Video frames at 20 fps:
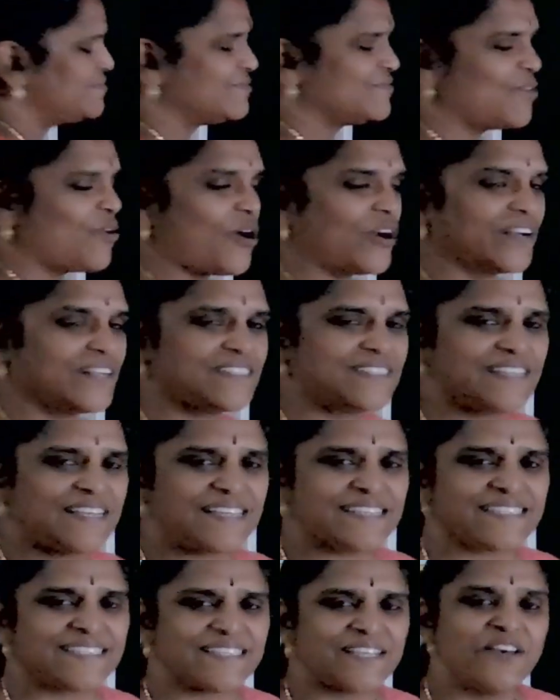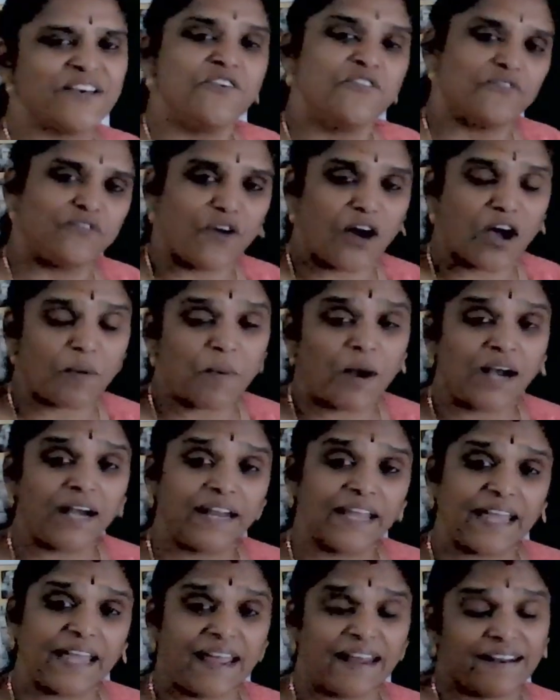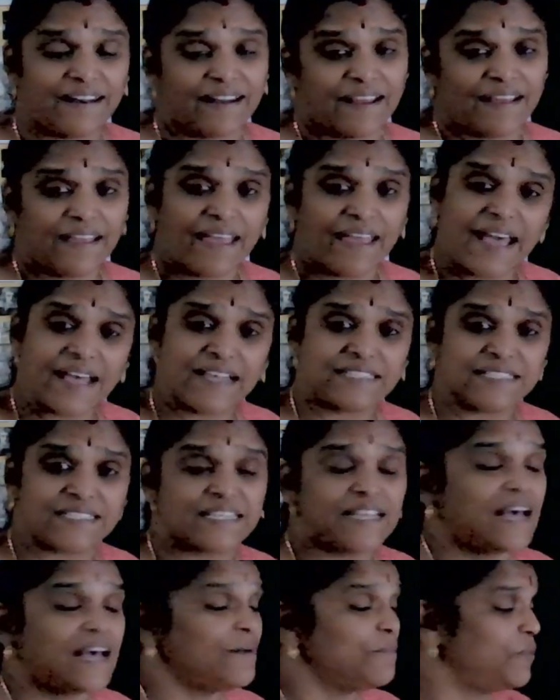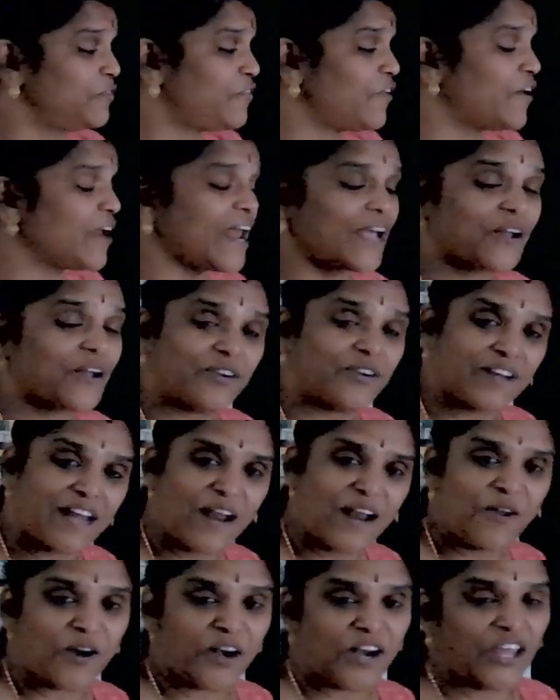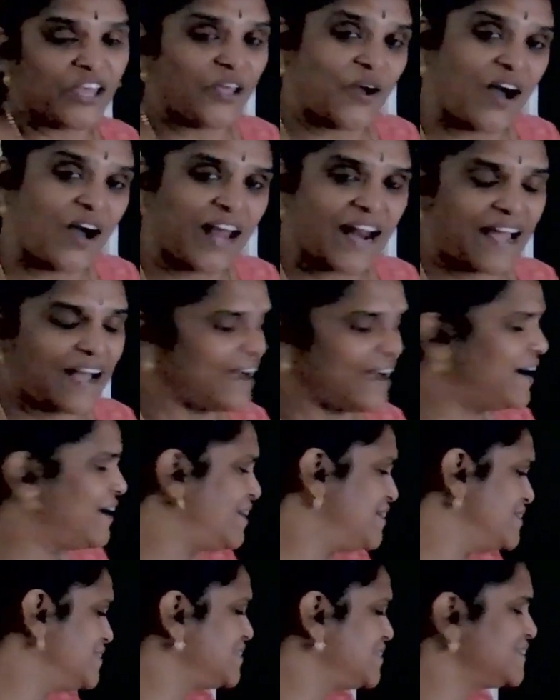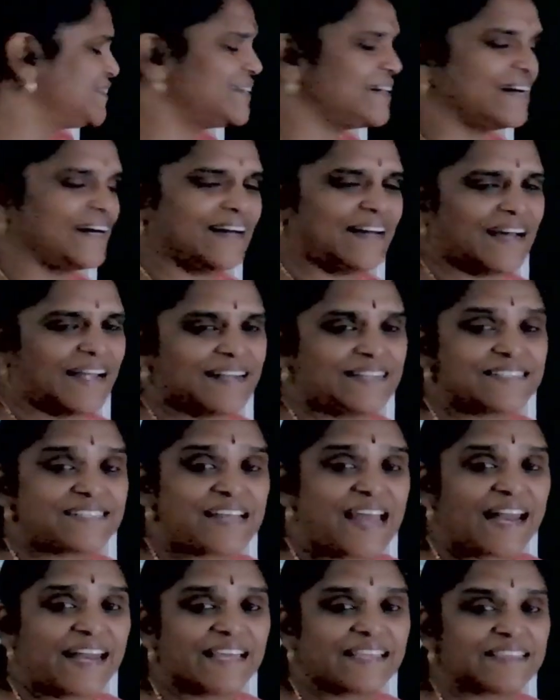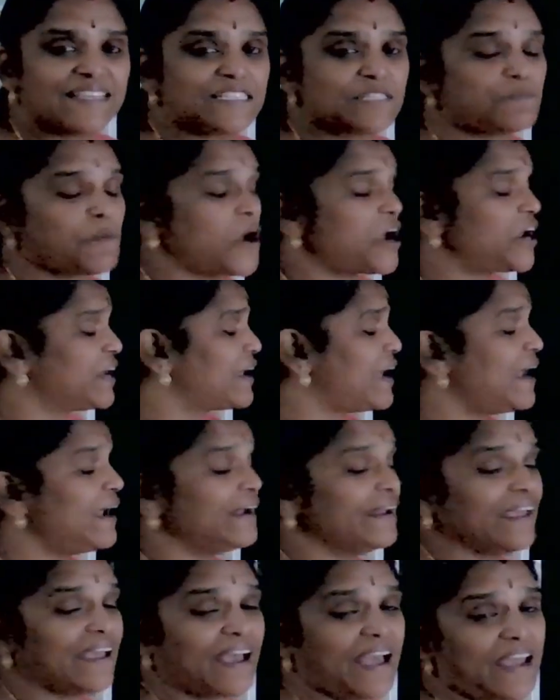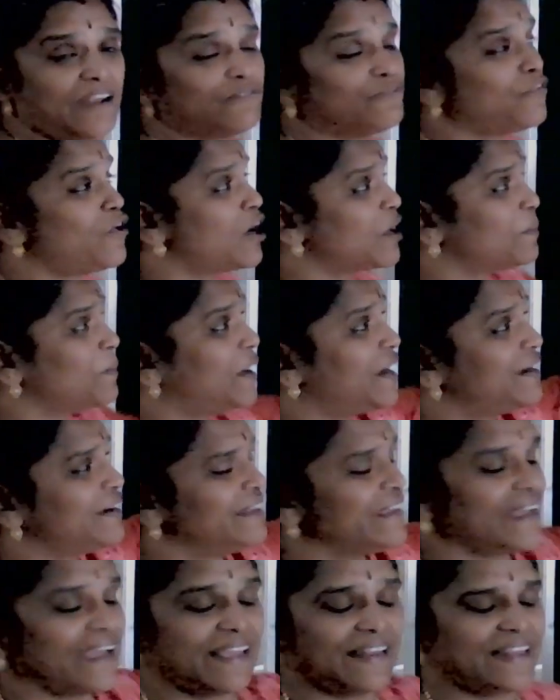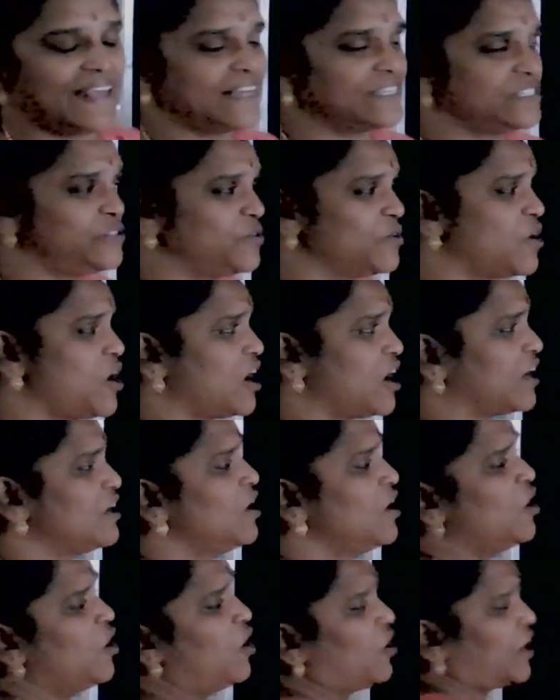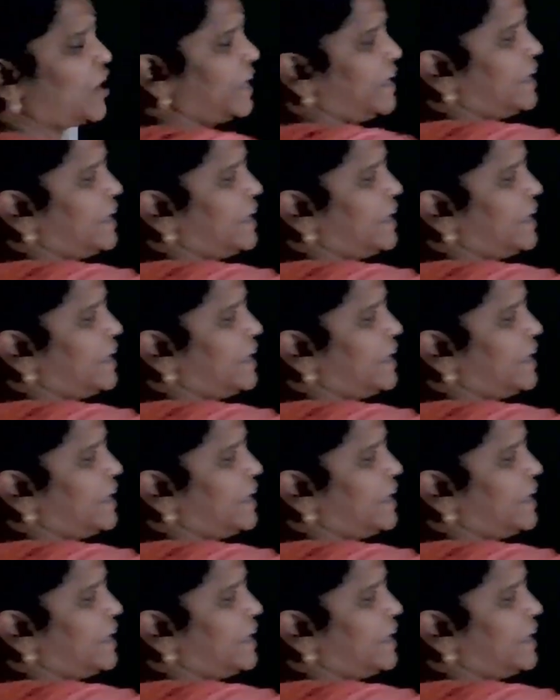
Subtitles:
What is this? Formaldehyde. Yes. Before I could tell only you are understanding this point. Aldehyde, formaldehyde. Yes, you got. Okay,